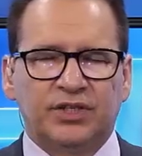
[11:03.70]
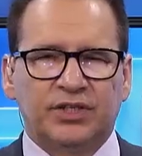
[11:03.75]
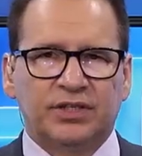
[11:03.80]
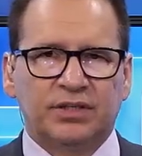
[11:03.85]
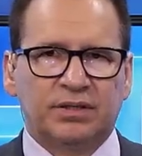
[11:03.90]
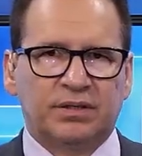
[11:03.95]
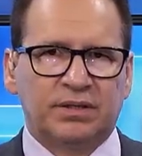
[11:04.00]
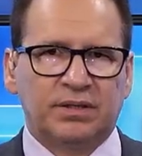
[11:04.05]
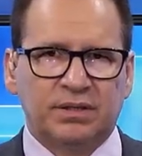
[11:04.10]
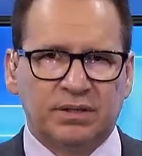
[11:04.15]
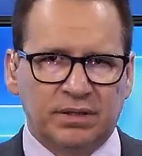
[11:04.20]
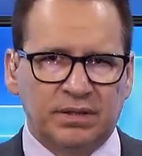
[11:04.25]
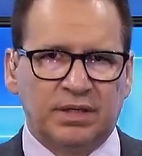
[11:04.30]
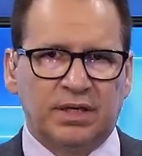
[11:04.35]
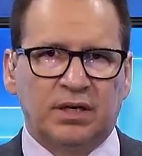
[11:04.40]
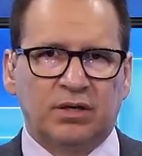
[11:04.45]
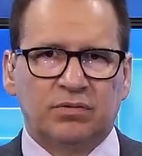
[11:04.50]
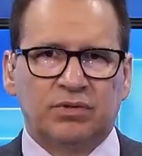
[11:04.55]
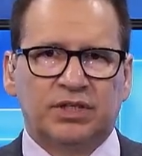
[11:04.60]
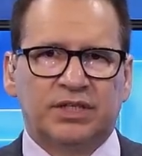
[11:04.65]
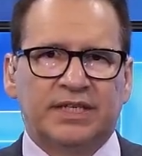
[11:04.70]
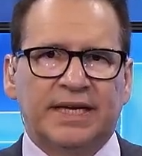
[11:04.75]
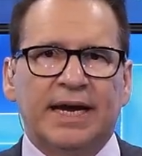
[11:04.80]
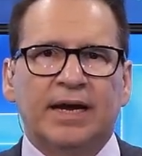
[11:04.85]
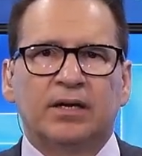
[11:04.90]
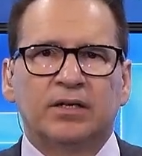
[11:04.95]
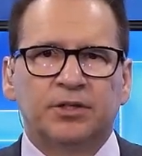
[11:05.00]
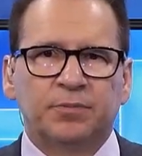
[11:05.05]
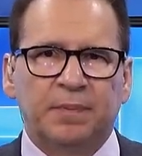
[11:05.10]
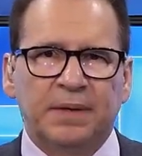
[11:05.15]
just, you know,
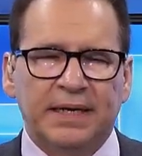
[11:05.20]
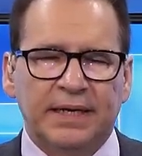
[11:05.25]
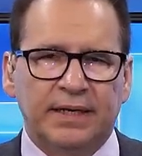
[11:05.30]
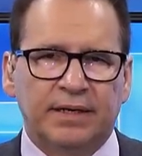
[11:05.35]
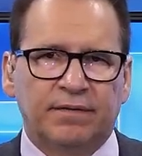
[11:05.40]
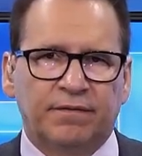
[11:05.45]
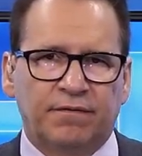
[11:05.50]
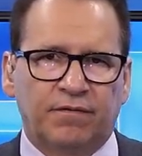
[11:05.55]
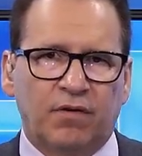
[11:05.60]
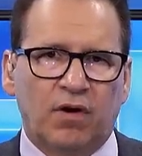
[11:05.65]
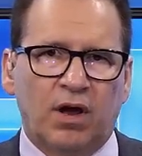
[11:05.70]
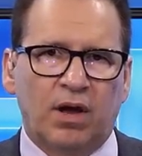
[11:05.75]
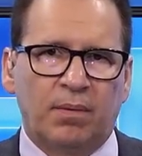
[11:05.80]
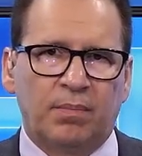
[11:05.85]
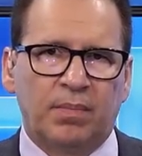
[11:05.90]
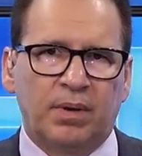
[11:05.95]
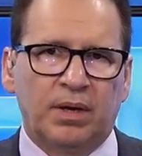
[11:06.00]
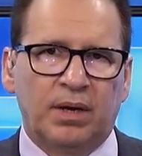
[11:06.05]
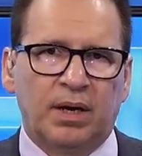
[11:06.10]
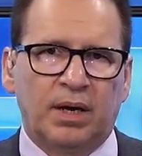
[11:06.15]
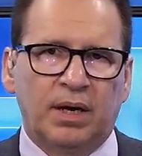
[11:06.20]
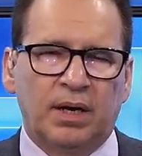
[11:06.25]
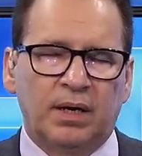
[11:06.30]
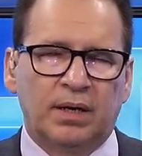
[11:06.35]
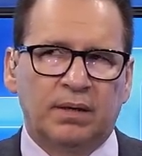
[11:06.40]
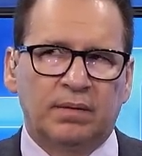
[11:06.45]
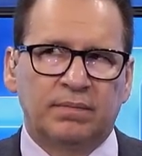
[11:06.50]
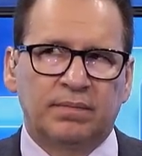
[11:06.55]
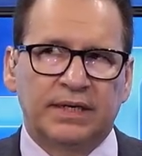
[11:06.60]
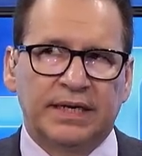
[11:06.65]
scare speak from
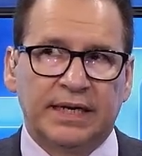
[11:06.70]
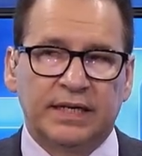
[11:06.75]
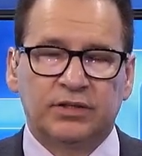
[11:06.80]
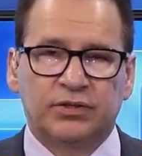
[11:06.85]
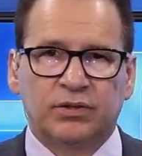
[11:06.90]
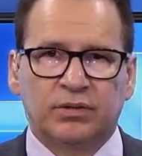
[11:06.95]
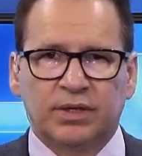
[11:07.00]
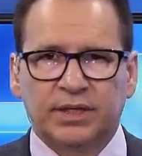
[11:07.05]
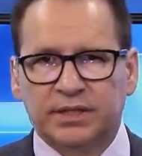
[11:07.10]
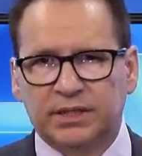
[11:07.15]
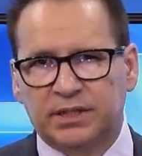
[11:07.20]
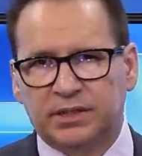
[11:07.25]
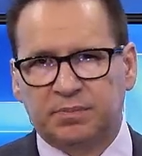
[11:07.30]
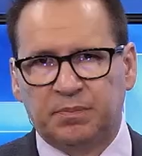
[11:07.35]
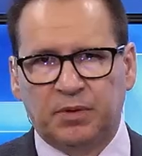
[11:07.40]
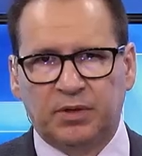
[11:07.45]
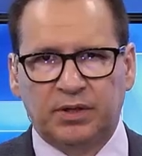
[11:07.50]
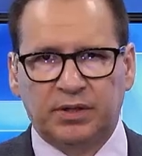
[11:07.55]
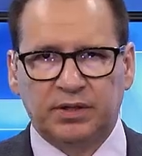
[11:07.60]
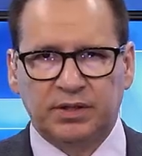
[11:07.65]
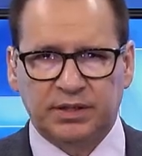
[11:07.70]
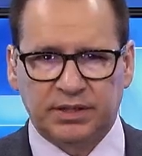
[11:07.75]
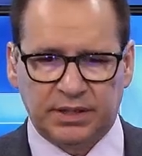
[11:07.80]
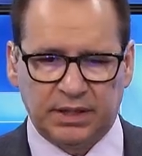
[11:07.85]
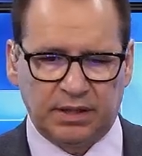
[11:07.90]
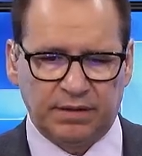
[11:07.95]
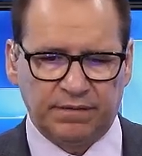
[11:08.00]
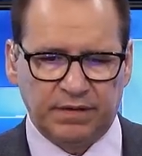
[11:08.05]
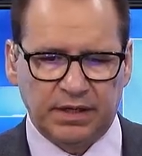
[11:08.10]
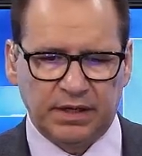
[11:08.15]
Gensler as he's putting these
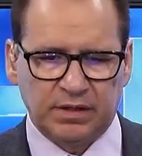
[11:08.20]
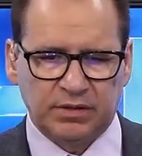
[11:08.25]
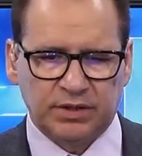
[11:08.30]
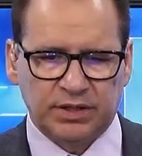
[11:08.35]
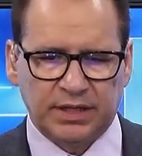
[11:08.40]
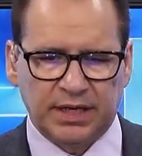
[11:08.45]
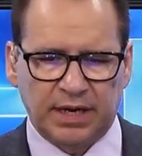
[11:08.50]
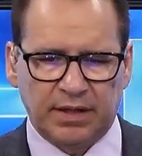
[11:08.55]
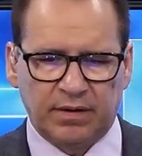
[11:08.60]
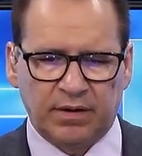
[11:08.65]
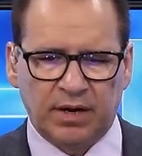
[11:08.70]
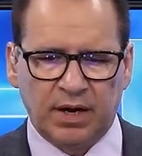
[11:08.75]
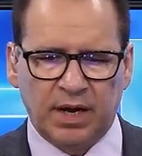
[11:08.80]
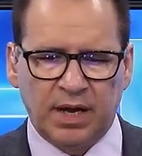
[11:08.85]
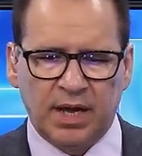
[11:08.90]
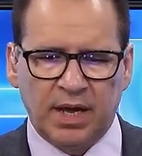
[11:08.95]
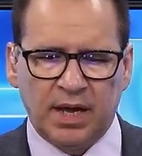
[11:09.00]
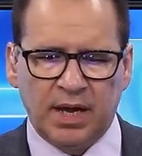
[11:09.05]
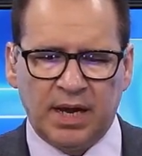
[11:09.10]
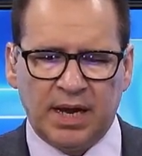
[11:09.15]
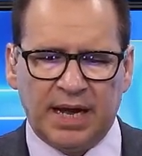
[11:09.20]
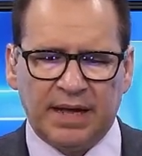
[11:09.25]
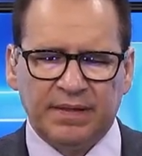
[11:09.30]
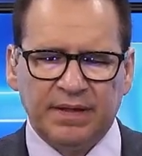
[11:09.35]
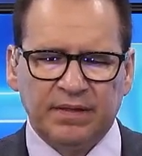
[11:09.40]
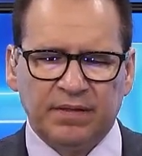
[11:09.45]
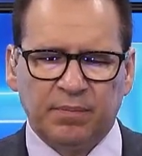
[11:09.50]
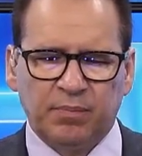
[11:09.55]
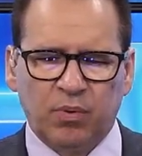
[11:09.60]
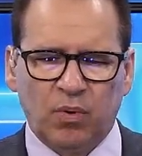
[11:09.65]
silly videos together. I
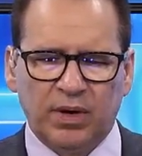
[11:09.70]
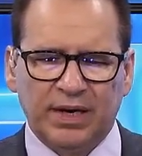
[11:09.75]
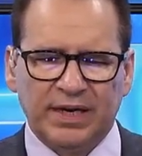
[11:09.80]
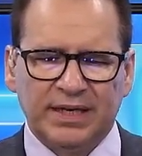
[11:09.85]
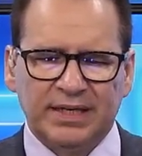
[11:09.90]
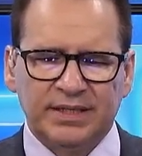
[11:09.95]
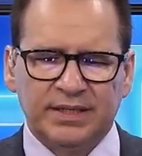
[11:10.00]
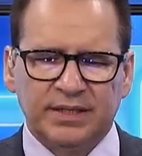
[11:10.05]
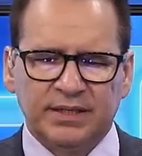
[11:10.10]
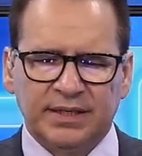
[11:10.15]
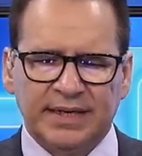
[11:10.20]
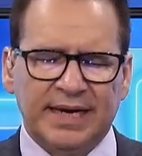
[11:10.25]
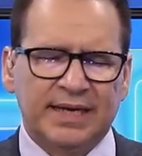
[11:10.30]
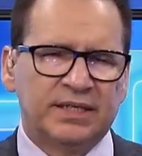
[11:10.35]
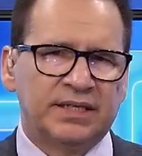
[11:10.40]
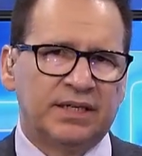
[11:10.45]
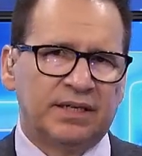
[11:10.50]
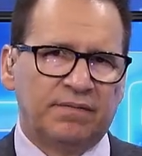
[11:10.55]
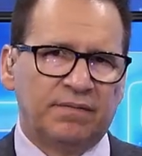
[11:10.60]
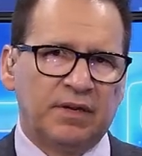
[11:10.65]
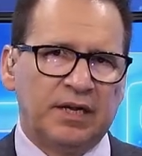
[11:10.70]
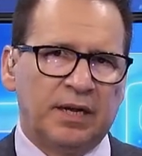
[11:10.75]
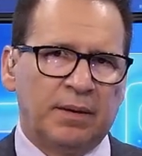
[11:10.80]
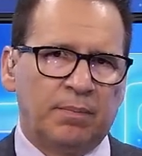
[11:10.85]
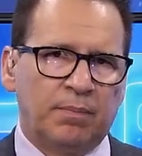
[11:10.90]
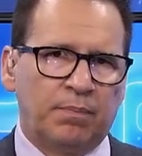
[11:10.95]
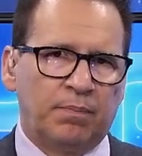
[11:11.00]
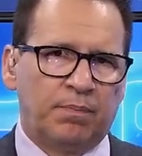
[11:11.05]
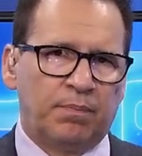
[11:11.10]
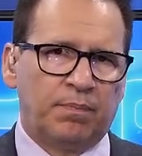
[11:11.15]
think the point is, yes,
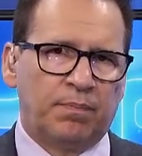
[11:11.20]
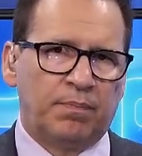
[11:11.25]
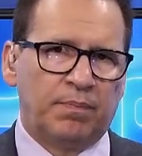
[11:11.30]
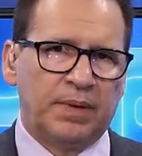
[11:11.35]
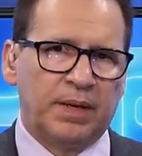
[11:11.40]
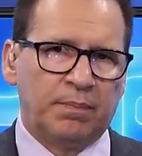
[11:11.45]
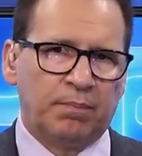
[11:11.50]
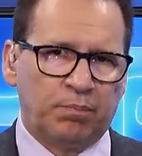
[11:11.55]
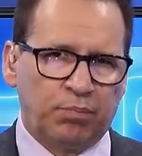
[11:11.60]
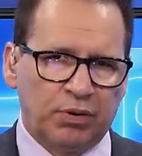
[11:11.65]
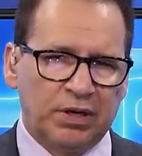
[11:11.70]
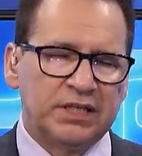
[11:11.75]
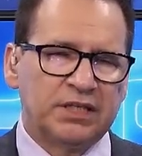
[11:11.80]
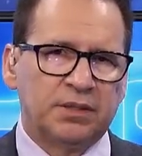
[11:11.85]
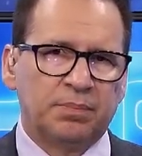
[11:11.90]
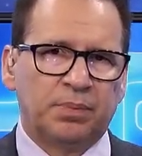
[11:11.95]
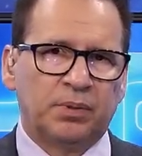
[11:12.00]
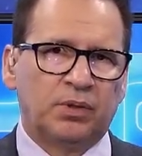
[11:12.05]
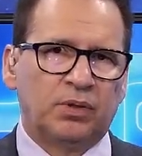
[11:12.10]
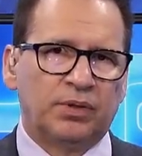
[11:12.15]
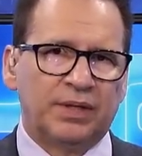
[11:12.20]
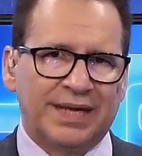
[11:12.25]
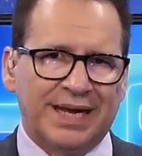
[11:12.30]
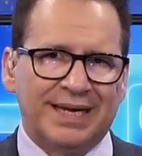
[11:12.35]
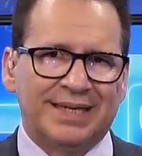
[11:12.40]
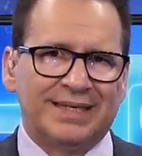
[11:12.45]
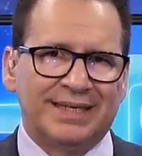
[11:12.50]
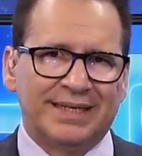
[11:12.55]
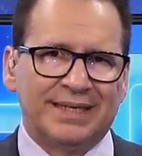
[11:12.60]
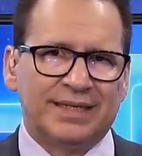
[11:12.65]
in principle, the
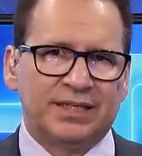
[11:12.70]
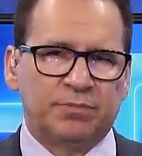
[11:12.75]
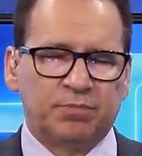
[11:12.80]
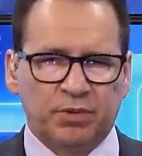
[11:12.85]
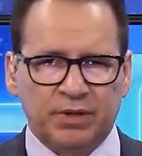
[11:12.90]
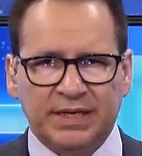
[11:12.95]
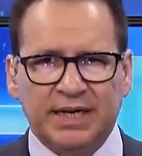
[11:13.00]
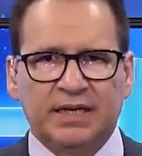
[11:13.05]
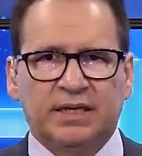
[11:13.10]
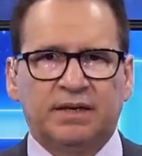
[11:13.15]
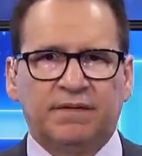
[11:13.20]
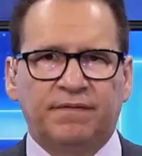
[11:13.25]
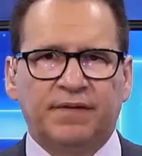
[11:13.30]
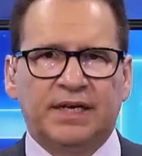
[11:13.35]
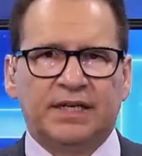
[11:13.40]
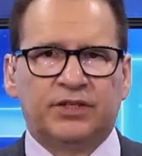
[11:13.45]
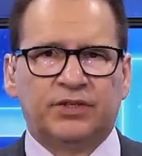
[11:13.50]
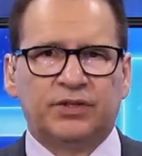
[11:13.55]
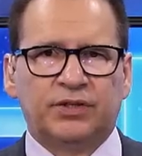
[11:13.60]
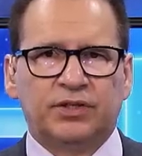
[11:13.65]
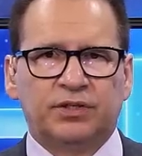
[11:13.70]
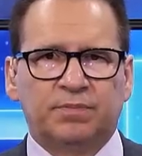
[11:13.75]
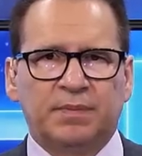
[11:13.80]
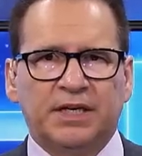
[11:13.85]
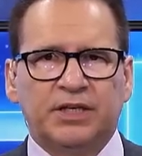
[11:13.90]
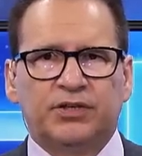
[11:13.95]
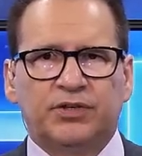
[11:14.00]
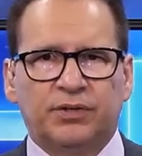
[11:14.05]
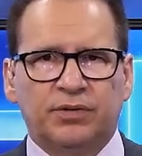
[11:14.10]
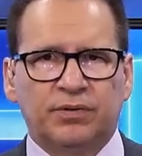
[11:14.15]
idea is protect investors,
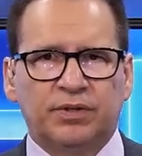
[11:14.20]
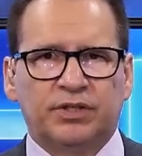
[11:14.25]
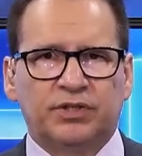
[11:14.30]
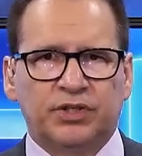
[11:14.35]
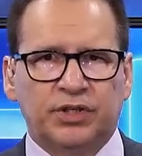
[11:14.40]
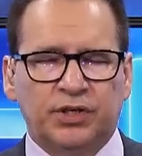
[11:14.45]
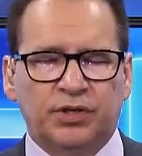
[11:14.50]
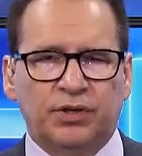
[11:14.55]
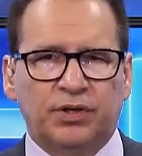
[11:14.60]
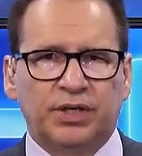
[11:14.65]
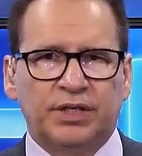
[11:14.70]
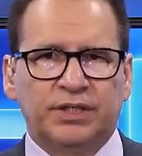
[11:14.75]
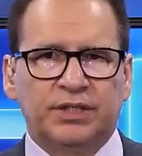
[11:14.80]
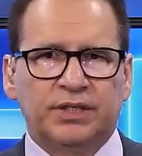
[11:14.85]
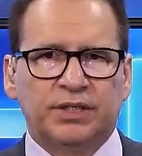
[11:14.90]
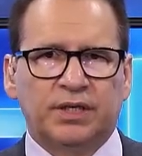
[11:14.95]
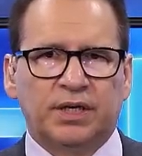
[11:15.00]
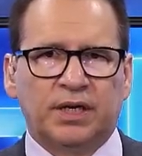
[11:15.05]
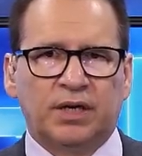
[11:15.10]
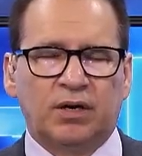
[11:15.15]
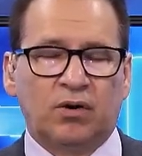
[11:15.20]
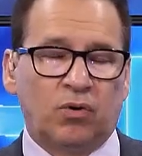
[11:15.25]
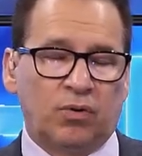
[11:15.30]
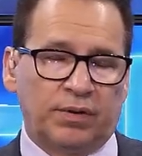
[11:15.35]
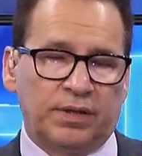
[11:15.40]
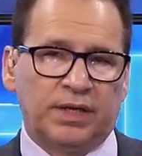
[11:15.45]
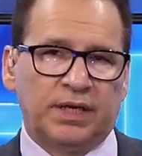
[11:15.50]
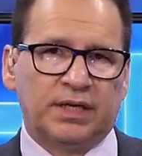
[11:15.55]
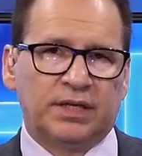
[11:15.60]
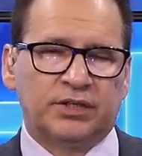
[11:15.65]
make sure the securities
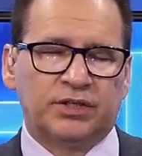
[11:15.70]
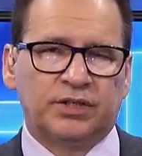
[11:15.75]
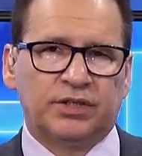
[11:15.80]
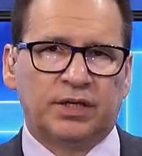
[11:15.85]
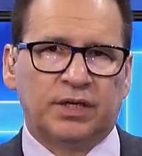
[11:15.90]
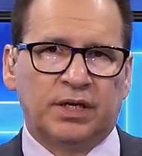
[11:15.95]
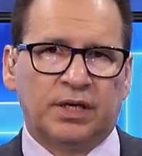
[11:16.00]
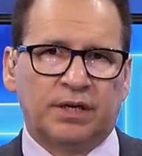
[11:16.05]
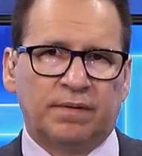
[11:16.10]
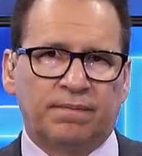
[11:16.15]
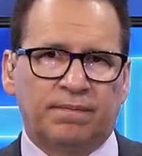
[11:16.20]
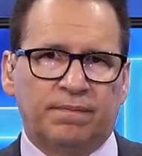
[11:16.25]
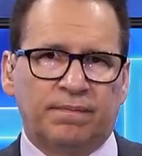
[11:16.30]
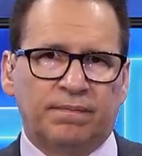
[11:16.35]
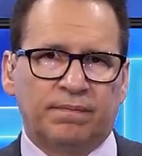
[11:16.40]
if